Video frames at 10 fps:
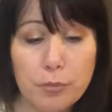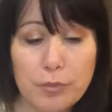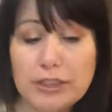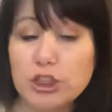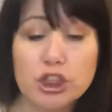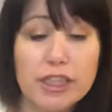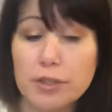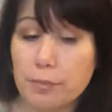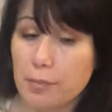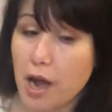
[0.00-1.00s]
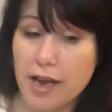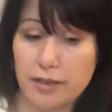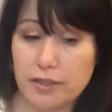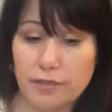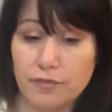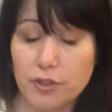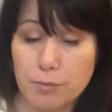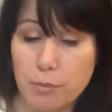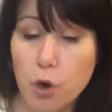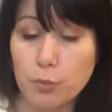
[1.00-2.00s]
She admired it for a
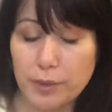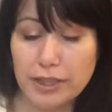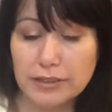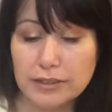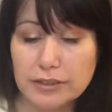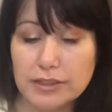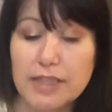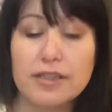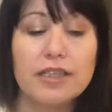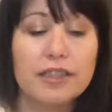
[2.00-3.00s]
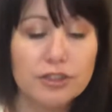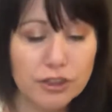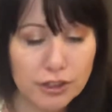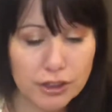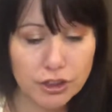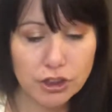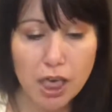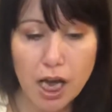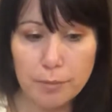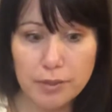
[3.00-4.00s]
moment and then entered the
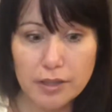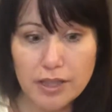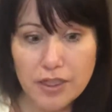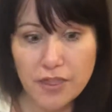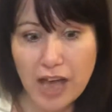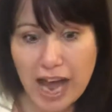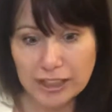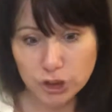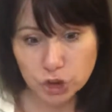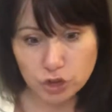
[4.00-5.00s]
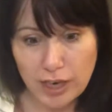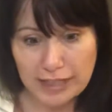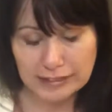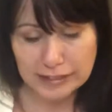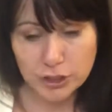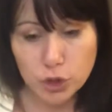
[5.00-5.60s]
shop. "That dress in the